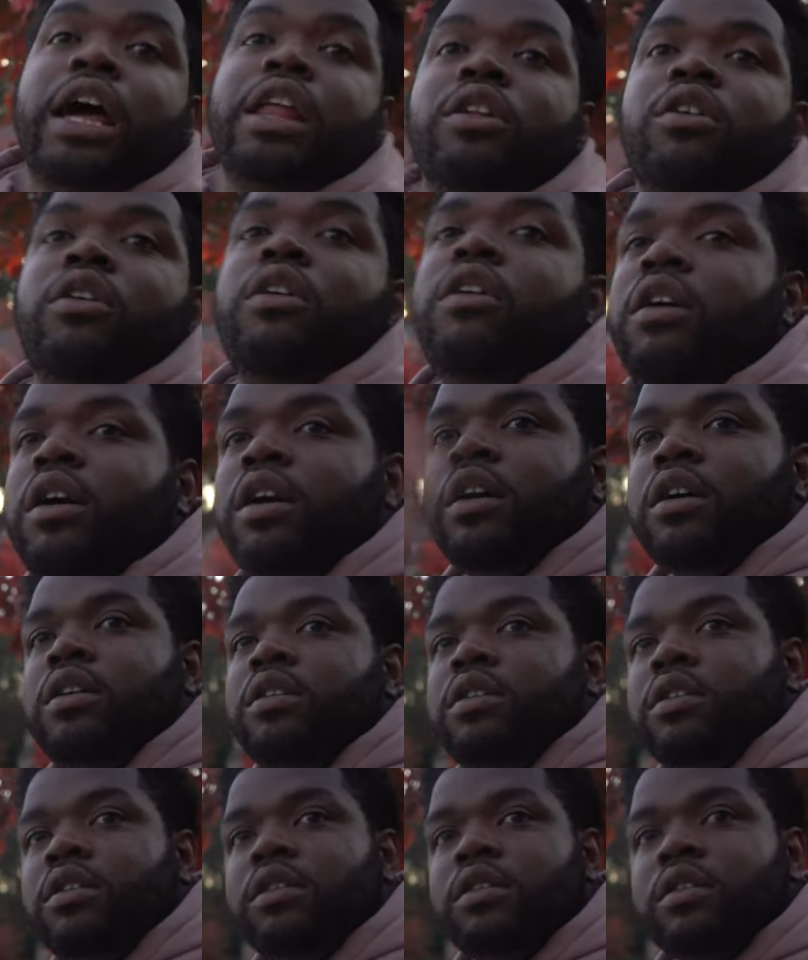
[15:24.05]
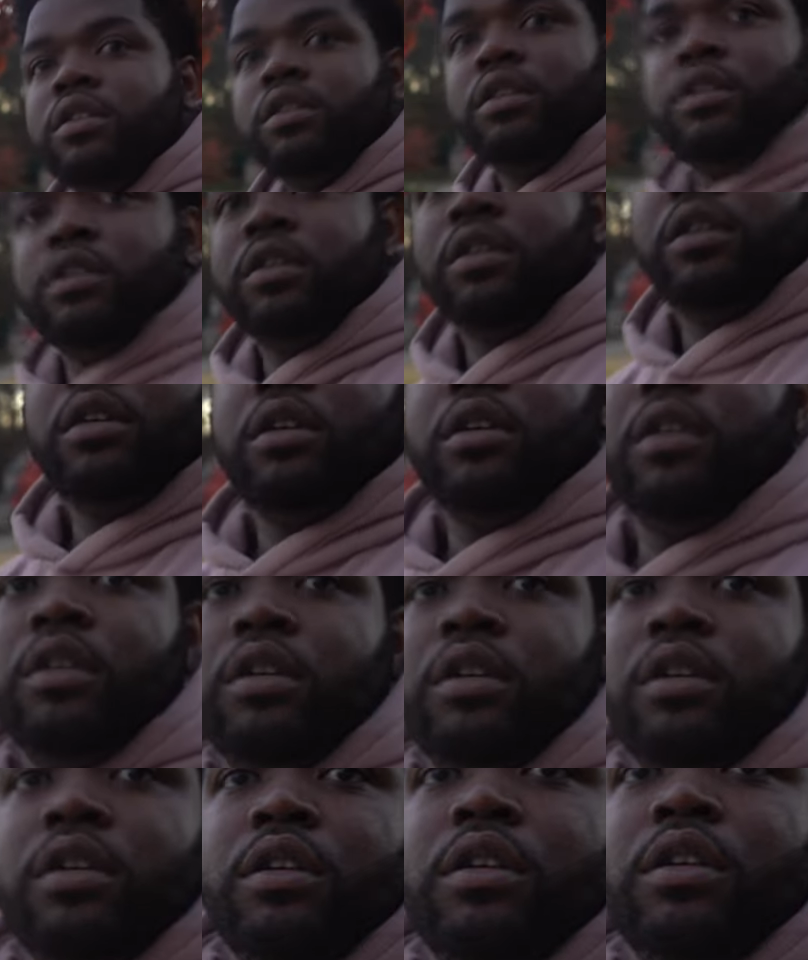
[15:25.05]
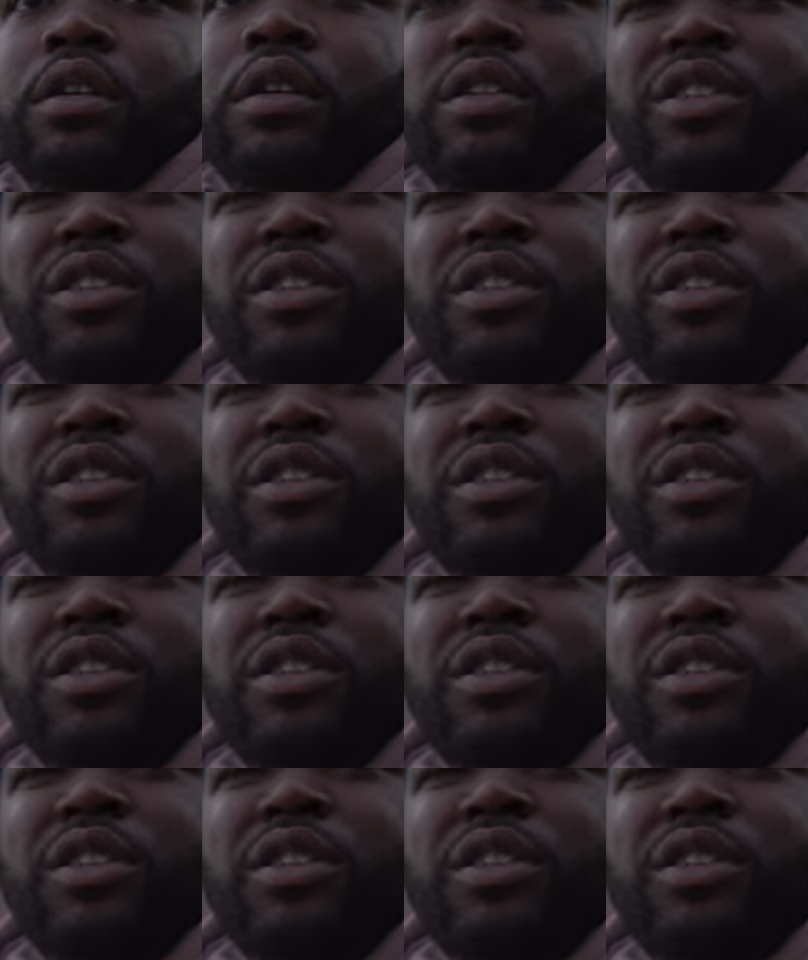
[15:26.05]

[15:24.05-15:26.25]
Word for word: and then I'm trying to be a hundred with you and be